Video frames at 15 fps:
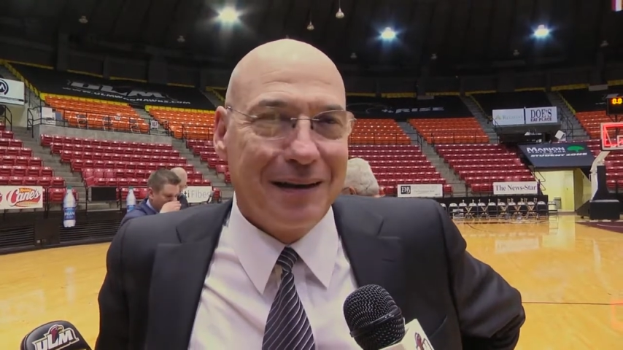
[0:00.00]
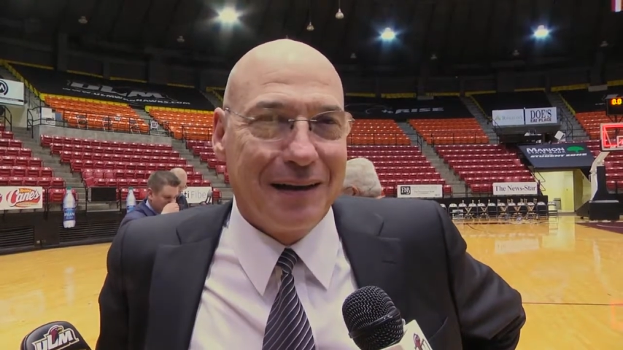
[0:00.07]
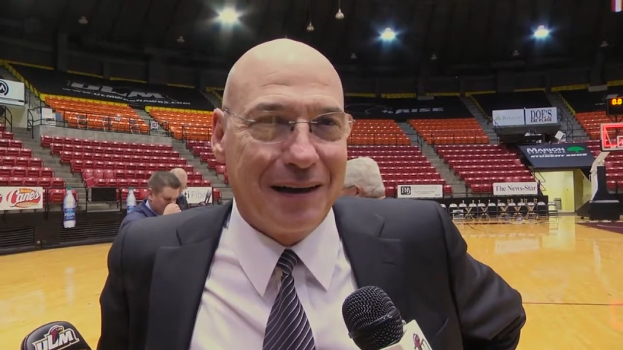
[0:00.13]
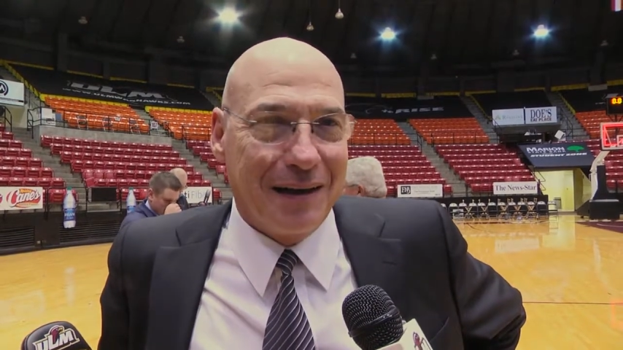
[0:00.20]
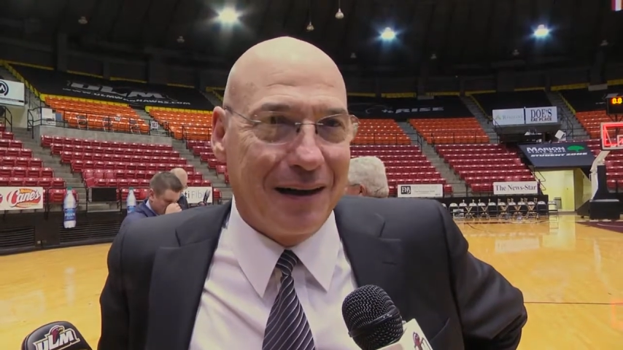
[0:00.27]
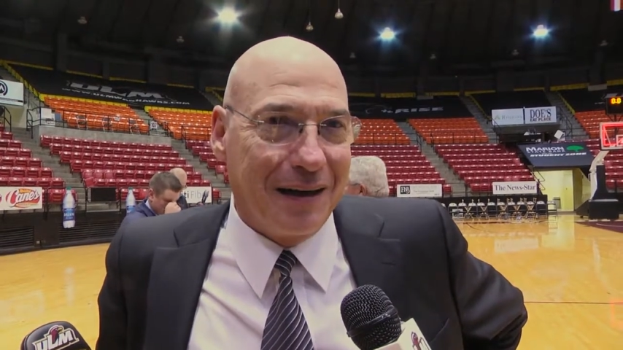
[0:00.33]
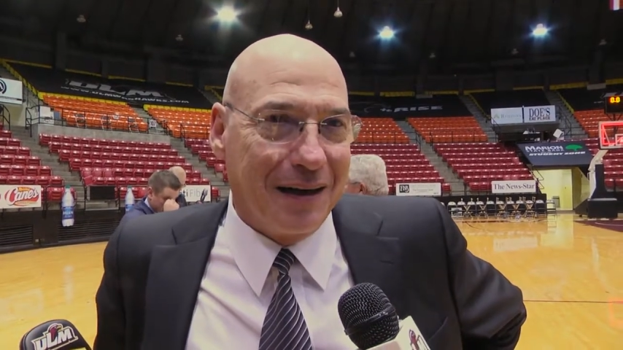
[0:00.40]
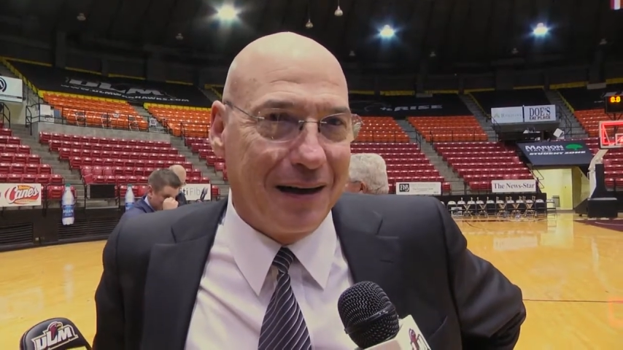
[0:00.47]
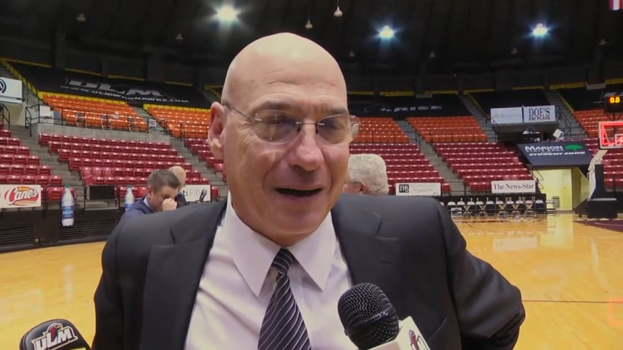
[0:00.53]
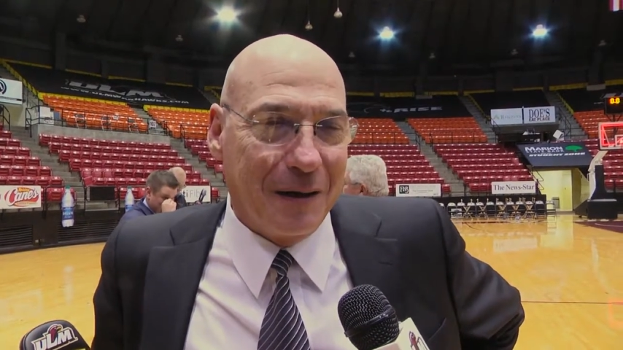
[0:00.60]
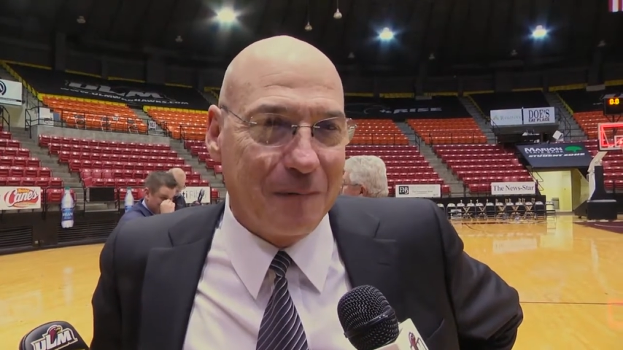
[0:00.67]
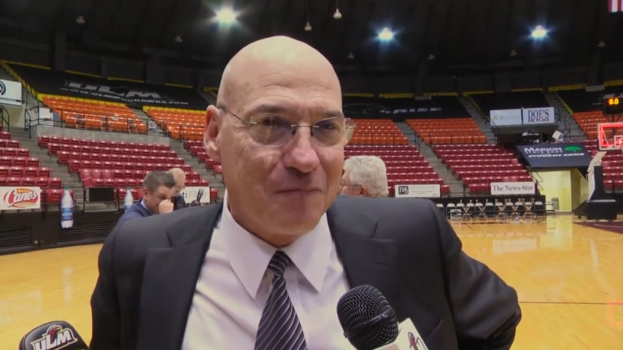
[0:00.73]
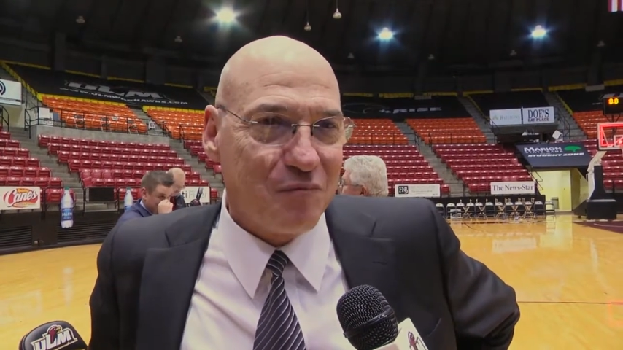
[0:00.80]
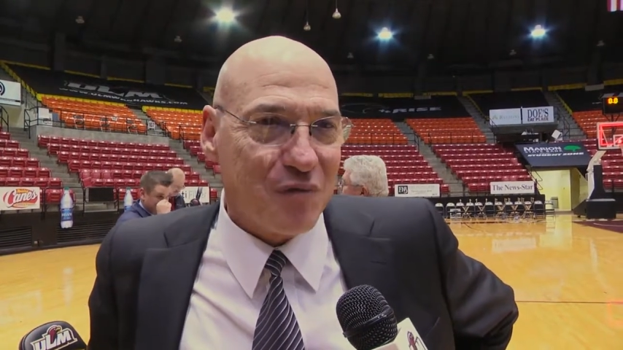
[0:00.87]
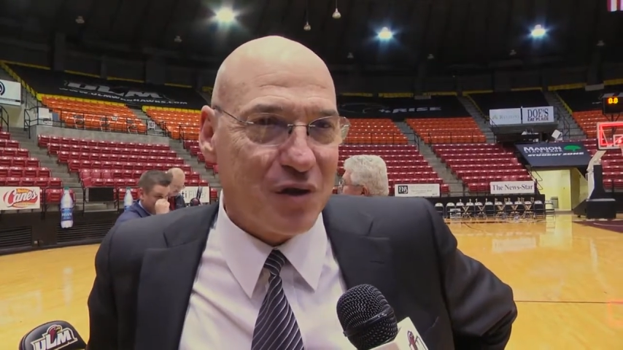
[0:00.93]
uh,
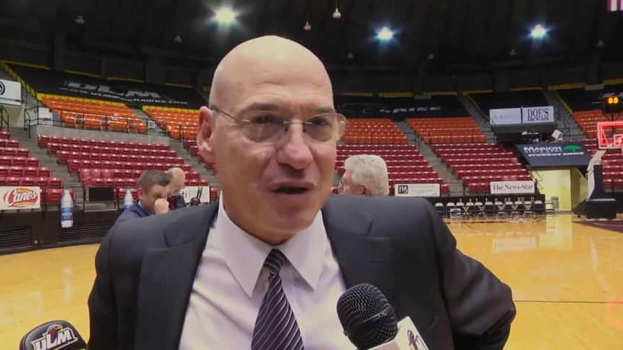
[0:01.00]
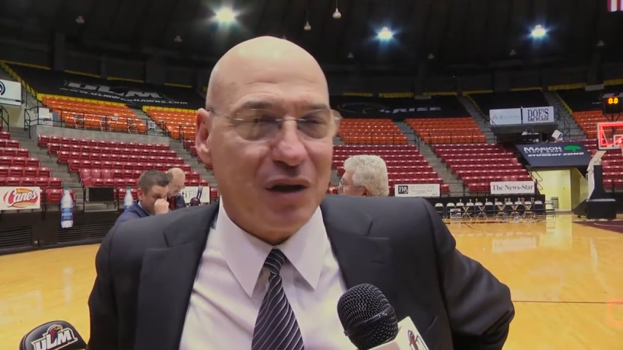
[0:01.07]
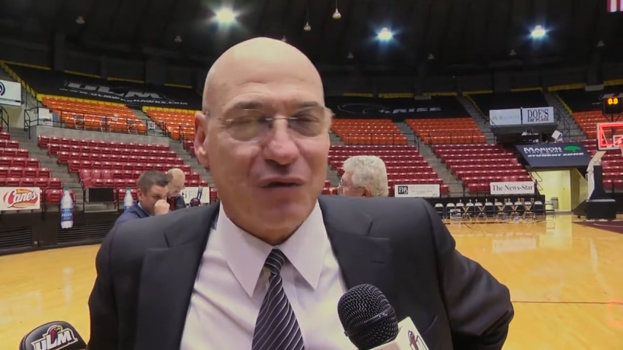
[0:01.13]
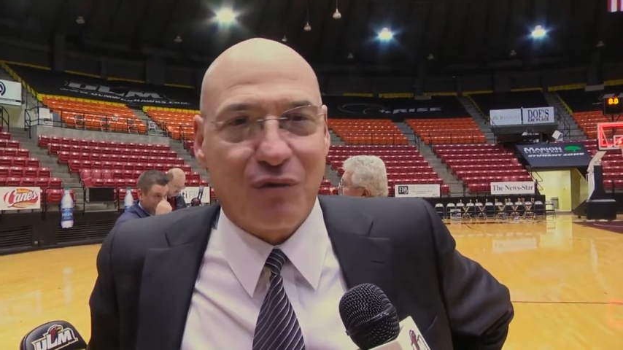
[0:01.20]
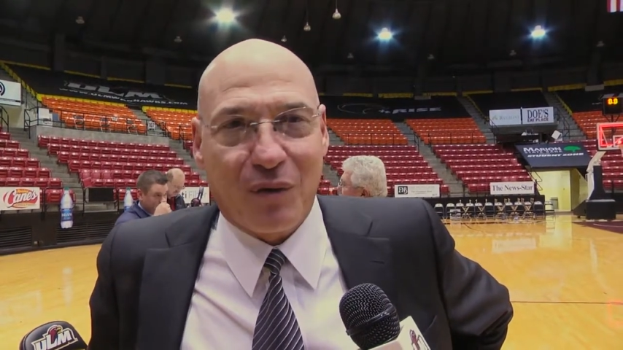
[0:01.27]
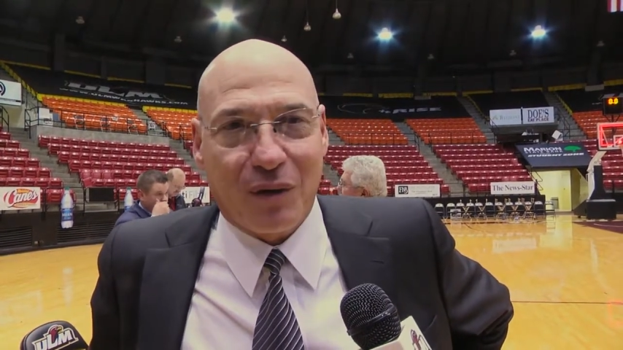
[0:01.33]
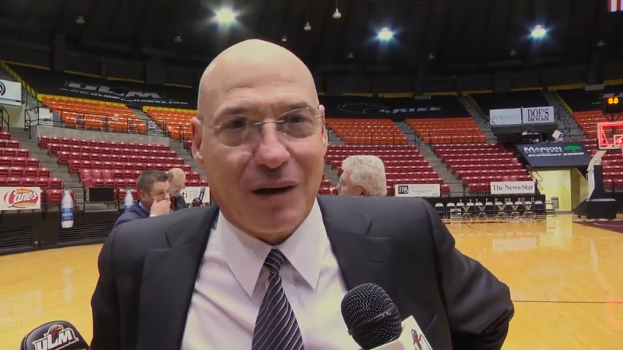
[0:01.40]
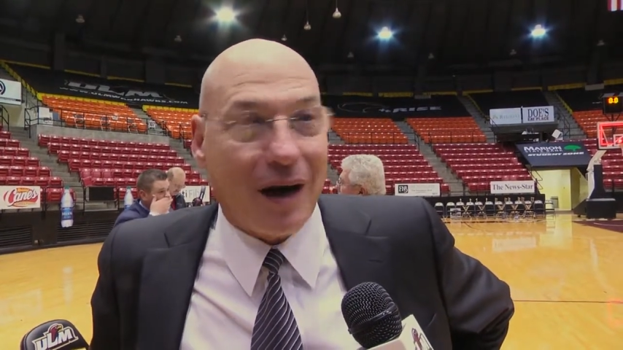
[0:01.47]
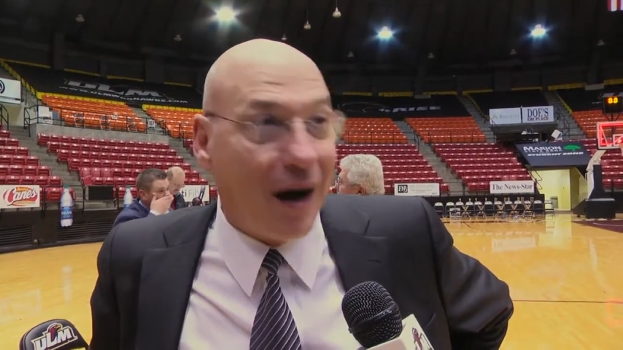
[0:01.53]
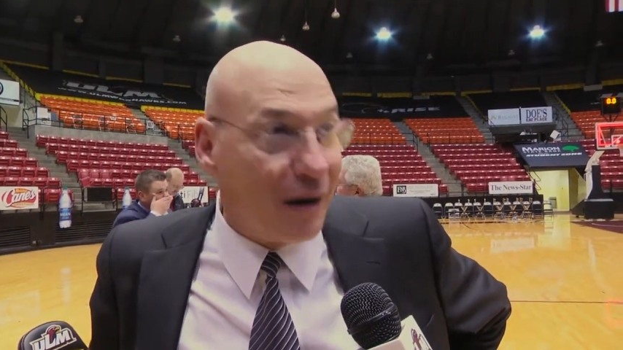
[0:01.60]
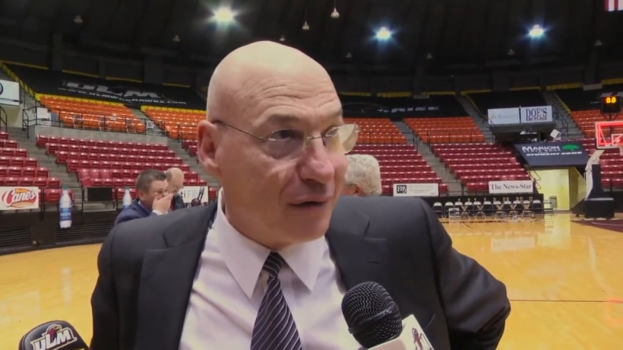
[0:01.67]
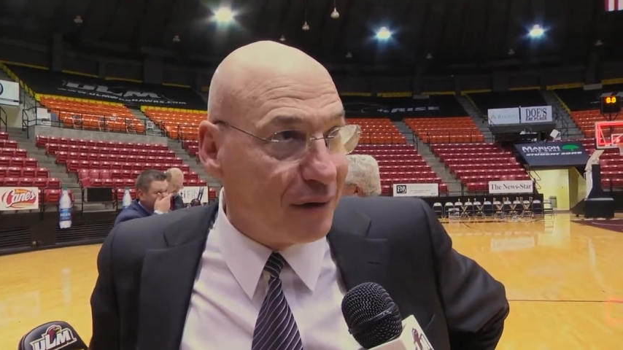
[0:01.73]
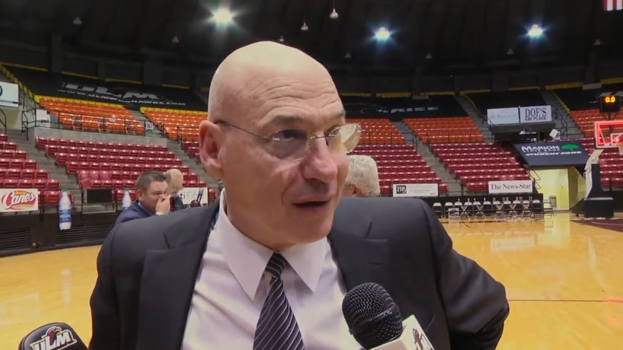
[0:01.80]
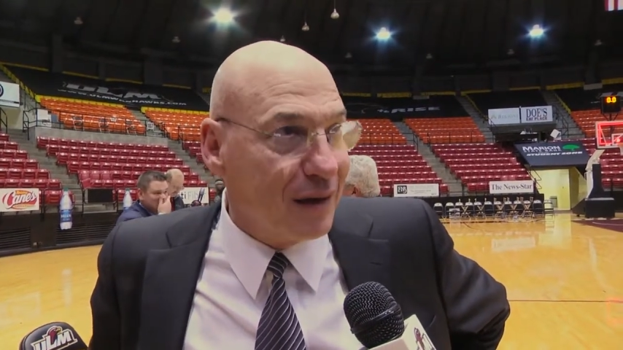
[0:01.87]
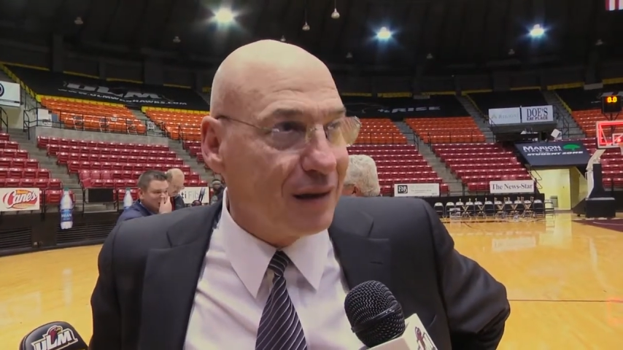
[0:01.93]
just for
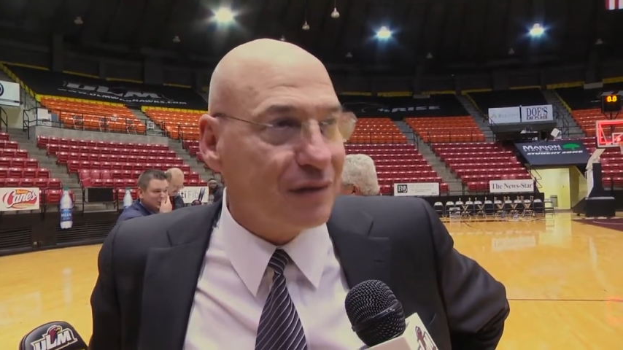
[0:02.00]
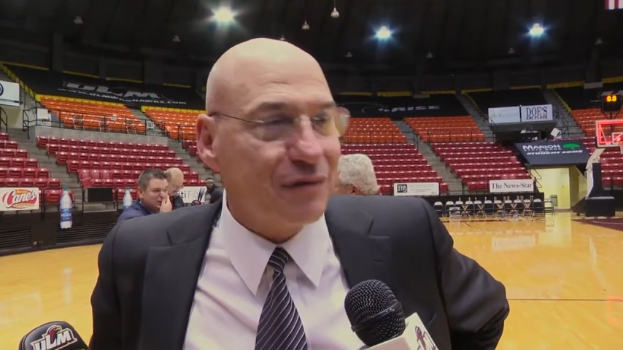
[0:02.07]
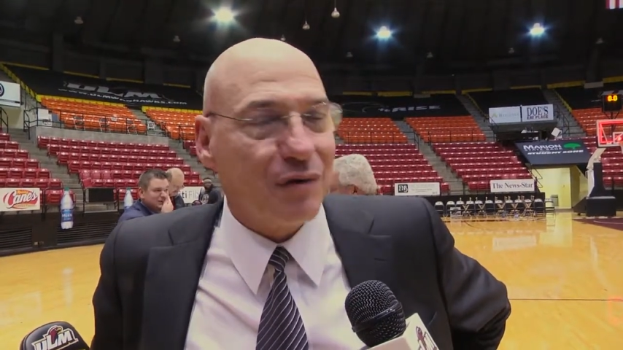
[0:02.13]
confidence,